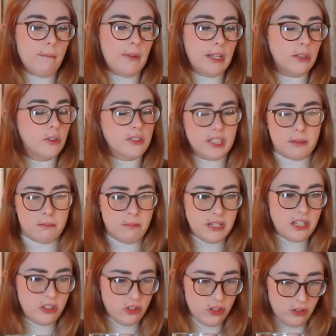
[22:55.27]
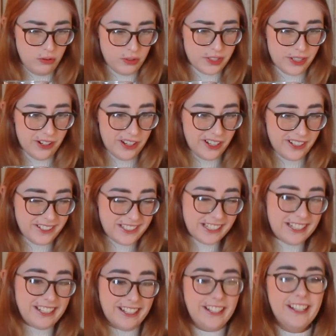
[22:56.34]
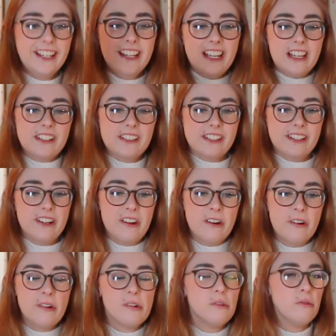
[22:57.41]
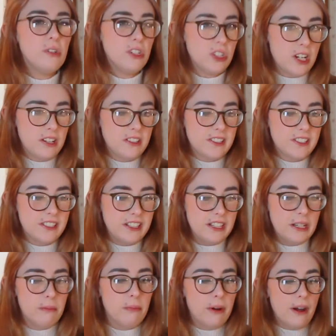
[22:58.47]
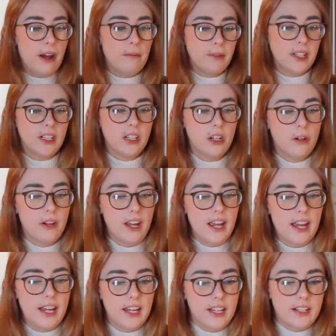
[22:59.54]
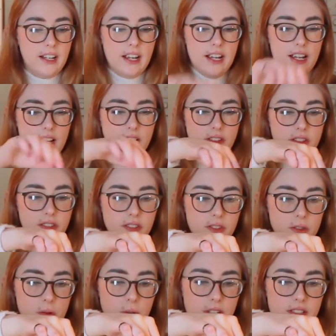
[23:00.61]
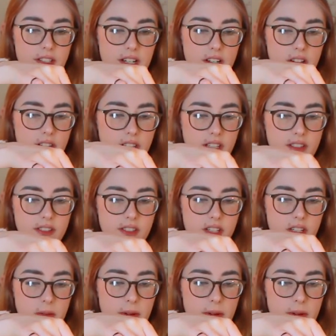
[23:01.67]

It looks like beet juice, honestly. So we shall see, but I'm gonna go ahead and squeeze out these tea